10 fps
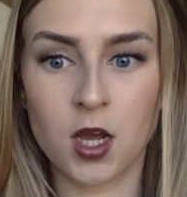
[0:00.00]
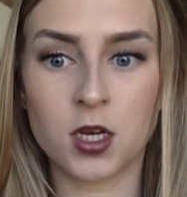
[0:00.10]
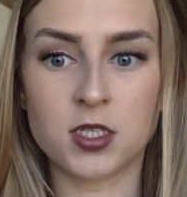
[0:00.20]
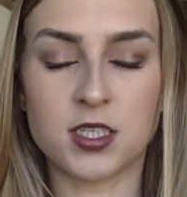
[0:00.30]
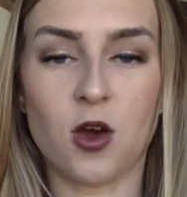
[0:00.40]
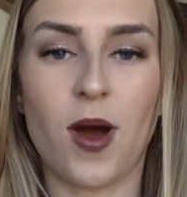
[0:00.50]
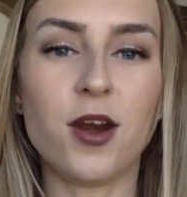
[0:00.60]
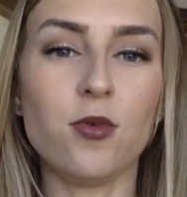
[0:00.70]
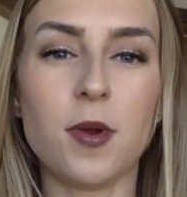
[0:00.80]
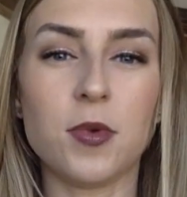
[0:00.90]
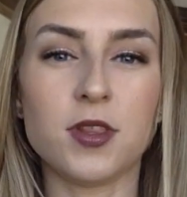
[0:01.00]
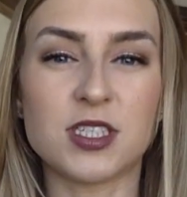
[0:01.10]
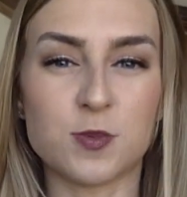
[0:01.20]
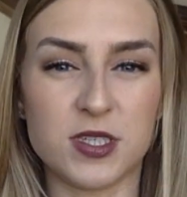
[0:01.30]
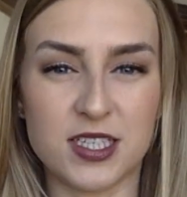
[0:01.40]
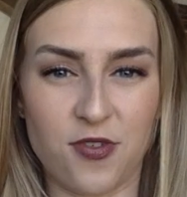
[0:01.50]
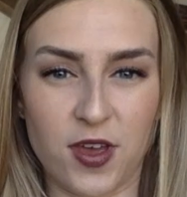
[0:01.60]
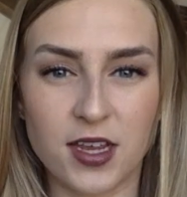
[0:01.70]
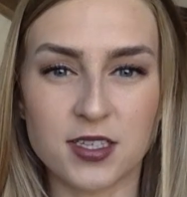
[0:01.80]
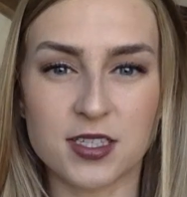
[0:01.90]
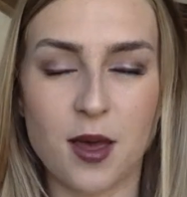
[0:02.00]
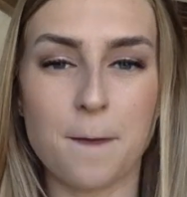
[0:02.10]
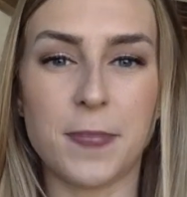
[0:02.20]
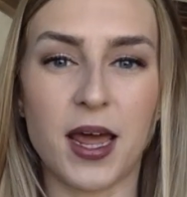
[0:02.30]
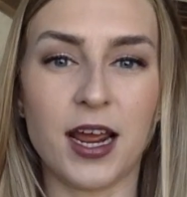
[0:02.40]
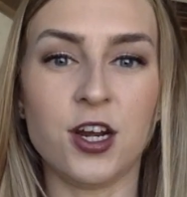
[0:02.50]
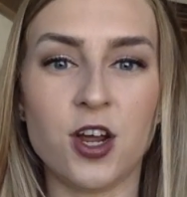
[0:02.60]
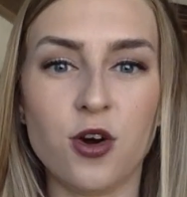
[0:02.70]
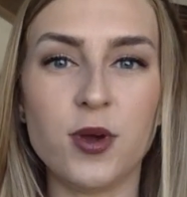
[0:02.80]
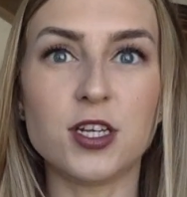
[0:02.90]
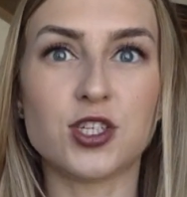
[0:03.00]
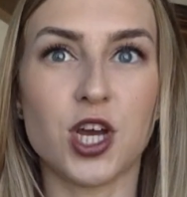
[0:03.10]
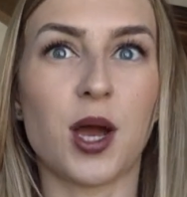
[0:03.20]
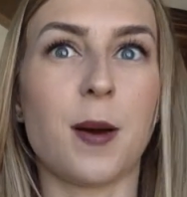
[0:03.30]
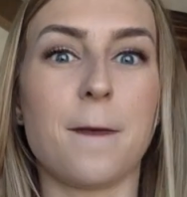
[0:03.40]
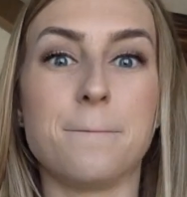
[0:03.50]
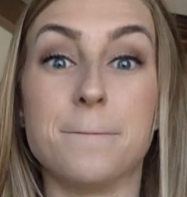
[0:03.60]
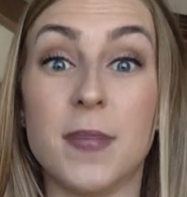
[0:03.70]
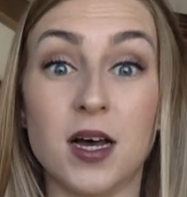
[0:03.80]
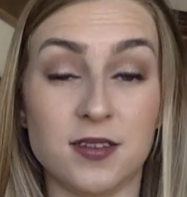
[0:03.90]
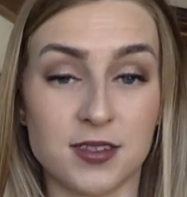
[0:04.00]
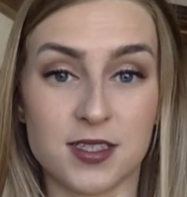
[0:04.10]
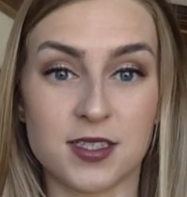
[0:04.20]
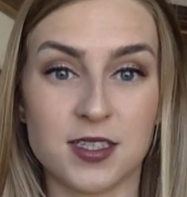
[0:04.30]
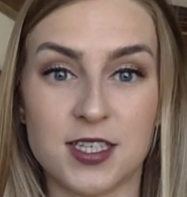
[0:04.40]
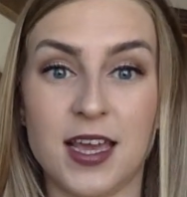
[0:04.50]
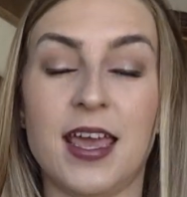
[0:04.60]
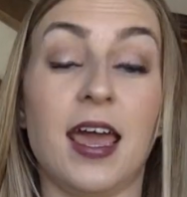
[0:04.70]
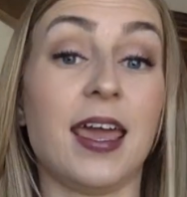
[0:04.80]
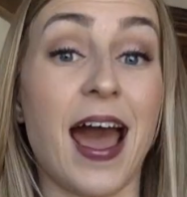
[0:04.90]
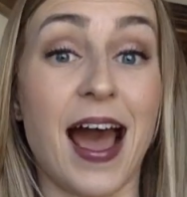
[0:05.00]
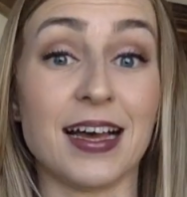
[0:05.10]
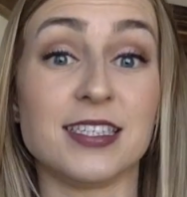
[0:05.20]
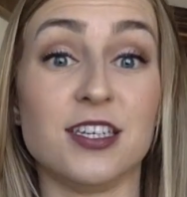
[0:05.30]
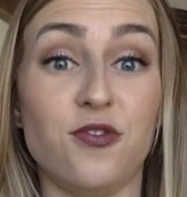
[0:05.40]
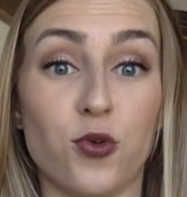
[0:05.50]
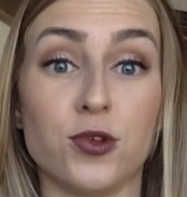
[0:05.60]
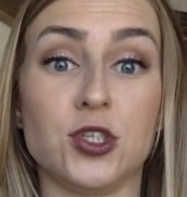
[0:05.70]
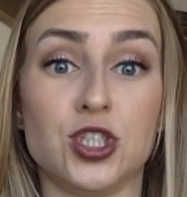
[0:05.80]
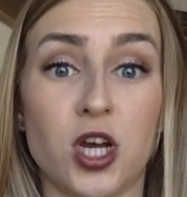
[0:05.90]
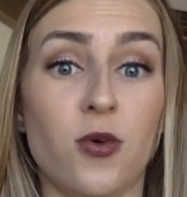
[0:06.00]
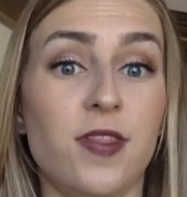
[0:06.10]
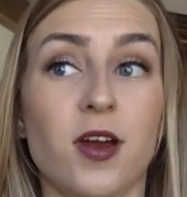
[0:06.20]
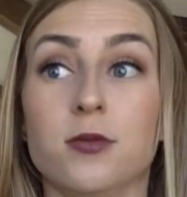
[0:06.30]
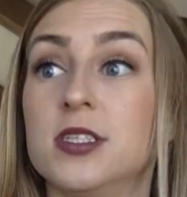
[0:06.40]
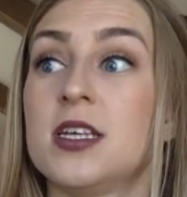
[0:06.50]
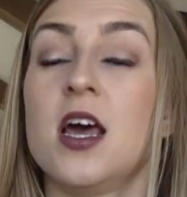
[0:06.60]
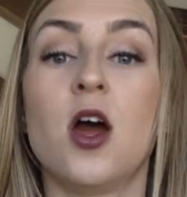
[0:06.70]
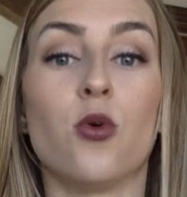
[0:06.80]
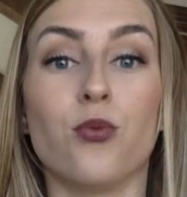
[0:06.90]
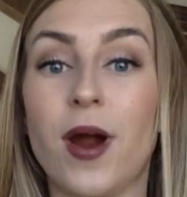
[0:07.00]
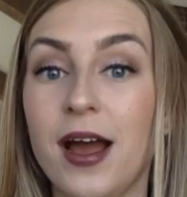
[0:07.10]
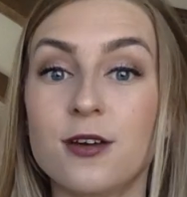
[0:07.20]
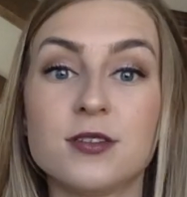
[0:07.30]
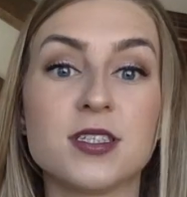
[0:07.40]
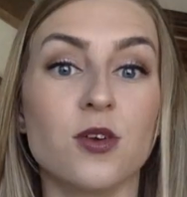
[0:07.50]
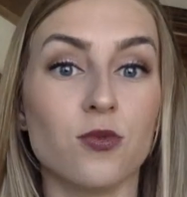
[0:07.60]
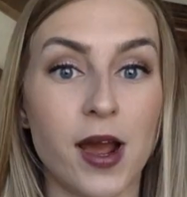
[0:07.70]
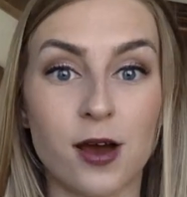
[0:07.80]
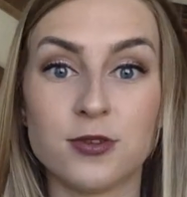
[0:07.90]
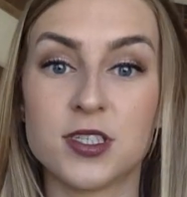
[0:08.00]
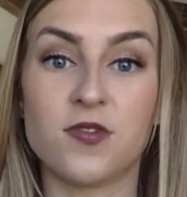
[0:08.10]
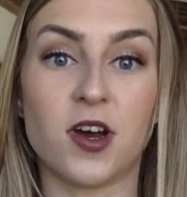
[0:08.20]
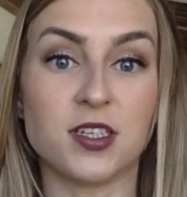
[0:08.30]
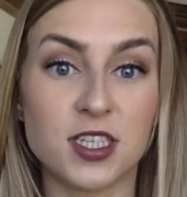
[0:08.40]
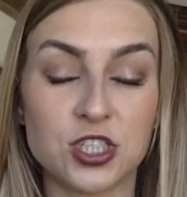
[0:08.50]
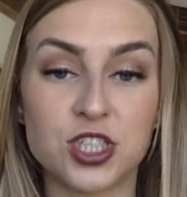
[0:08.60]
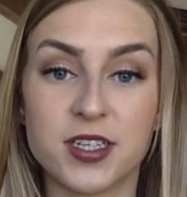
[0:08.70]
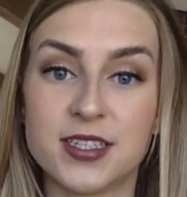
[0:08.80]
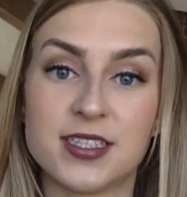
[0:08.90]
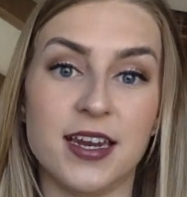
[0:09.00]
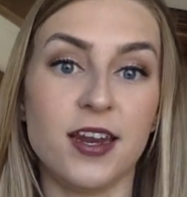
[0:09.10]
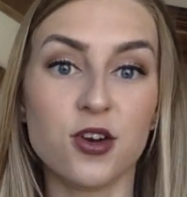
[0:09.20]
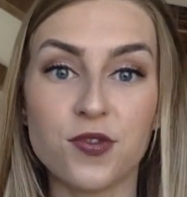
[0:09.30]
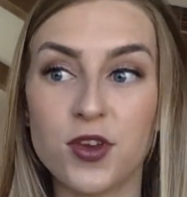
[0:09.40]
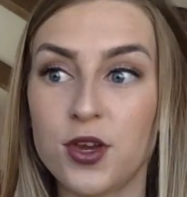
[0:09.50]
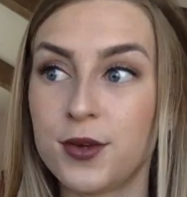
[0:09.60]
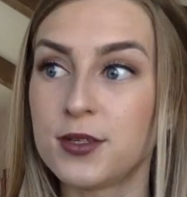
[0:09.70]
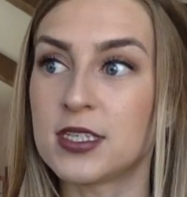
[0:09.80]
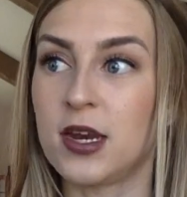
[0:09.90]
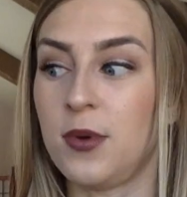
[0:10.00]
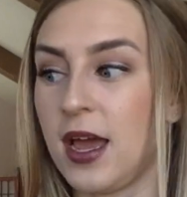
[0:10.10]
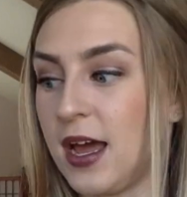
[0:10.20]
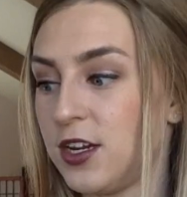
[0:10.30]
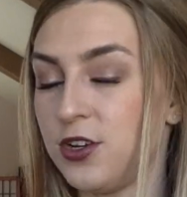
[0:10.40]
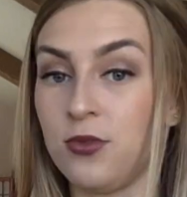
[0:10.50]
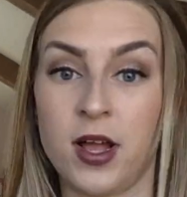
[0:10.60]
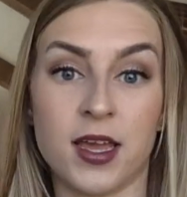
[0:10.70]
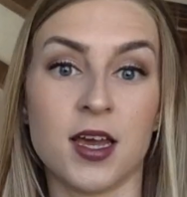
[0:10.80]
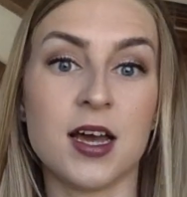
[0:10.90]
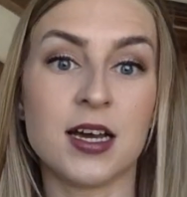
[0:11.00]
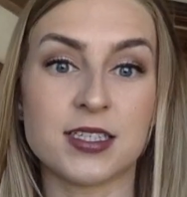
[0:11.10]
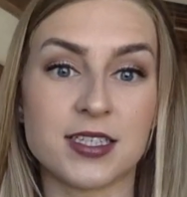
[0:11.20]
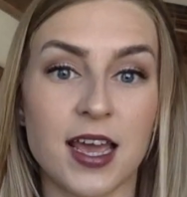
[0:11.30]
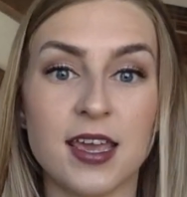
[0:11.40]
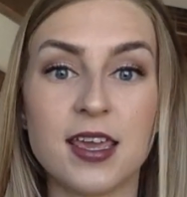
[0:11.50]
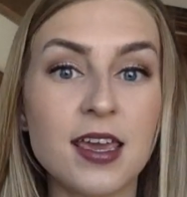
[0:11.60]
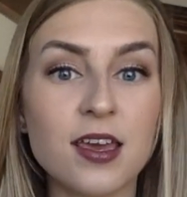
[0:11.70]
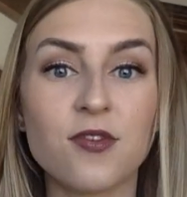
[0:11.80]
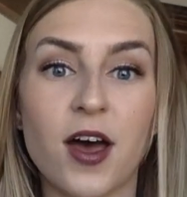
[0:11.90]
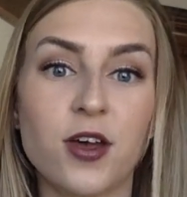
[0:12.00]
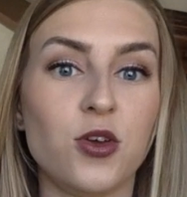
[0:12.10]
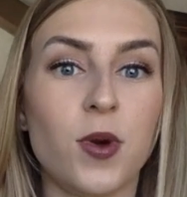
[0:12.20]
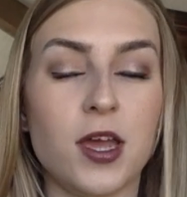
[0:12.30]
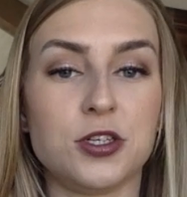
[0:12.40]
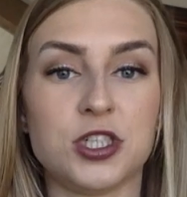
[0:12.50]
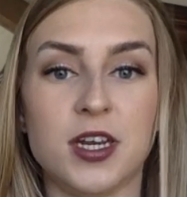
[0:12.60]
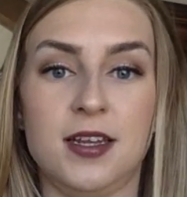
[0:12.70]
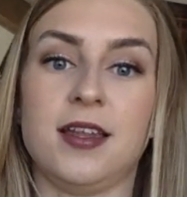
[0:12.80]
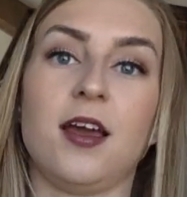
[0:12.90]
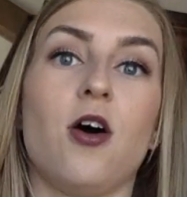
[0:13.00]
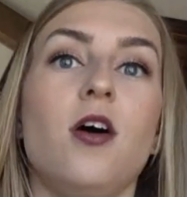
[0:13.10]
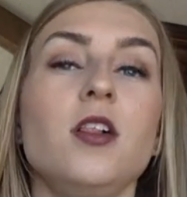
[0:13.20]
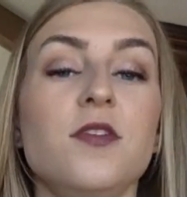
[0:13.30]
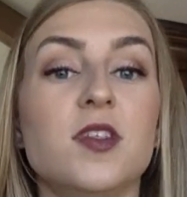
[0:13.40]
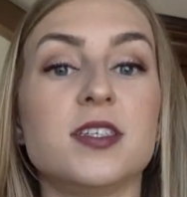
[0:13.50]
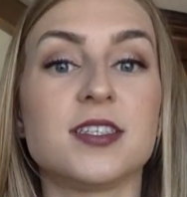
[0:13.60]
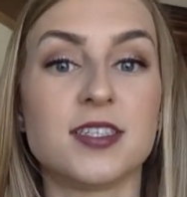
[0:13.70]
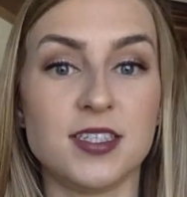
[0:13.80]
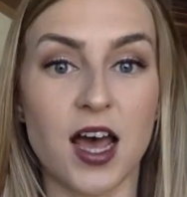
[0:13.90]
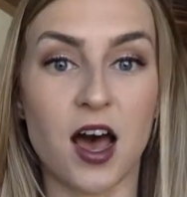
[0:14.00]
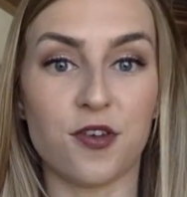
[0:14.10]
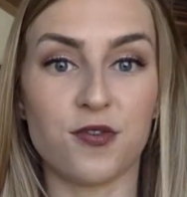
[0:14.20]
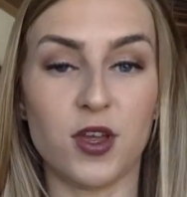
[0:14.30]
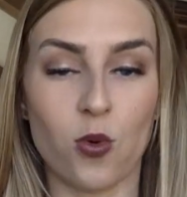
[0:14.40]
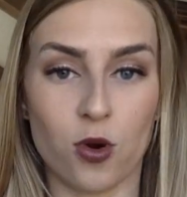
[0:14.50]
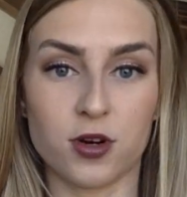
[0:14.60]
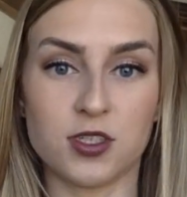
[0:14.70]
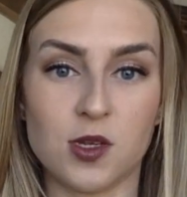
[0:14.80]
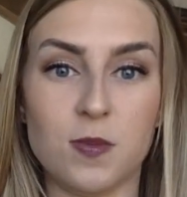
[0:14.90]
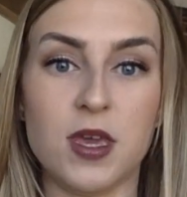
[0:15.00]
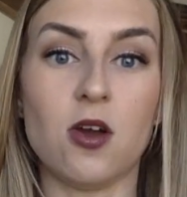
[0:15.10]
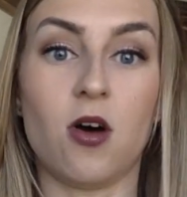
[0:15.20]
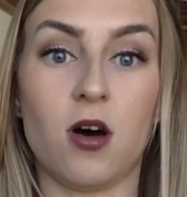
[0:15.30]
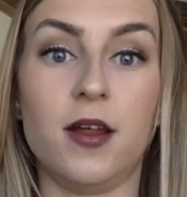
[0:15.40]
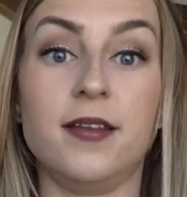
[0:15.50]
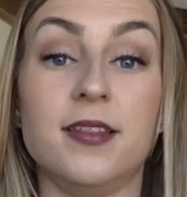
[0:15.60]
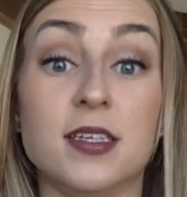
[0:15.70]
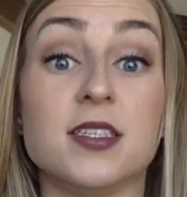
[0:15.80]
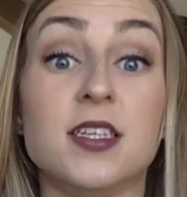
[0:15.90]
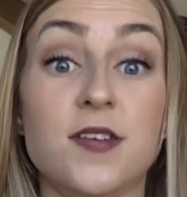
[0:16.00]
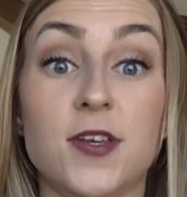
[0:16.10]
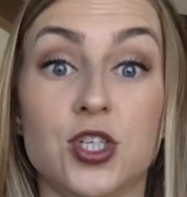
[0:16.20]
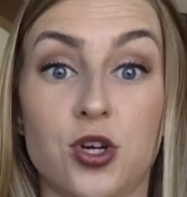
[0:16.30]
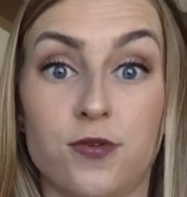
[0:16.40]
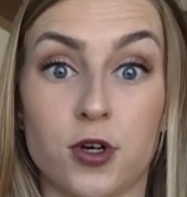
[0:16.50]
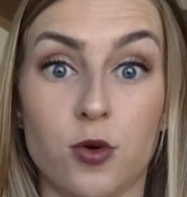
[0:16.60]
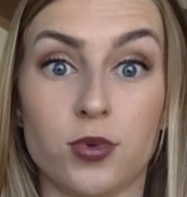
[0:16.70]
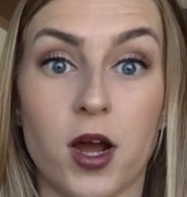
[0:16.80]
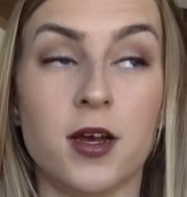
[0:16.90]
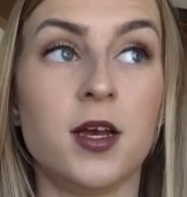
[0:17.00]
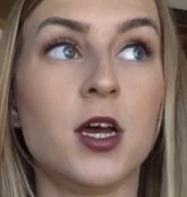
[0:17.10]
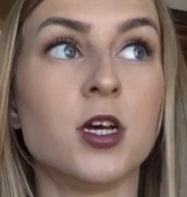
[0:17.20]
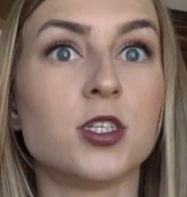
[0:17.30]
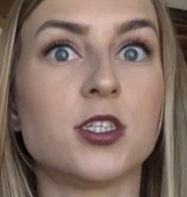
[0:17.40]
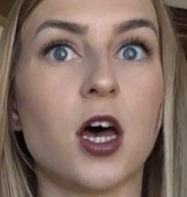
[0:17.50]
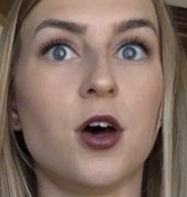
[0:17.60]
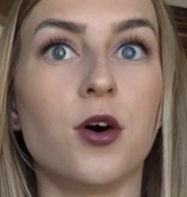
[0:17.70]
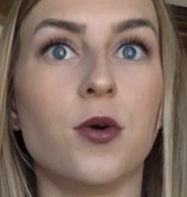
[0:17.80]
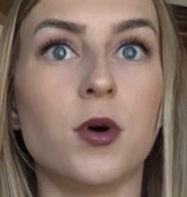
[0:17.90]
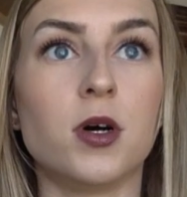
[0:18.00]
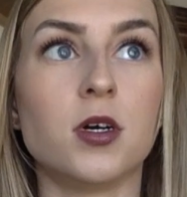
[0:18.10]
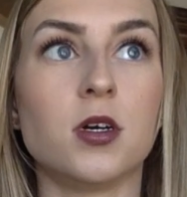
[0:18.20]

So I don't remember the specifics, but I know it took months to get casted for the show. And there was rounds and rounds of auditions and interviews, and we had to do like a psyche evaluation and like all of this stuff in order to be on this TV show for Oprah. So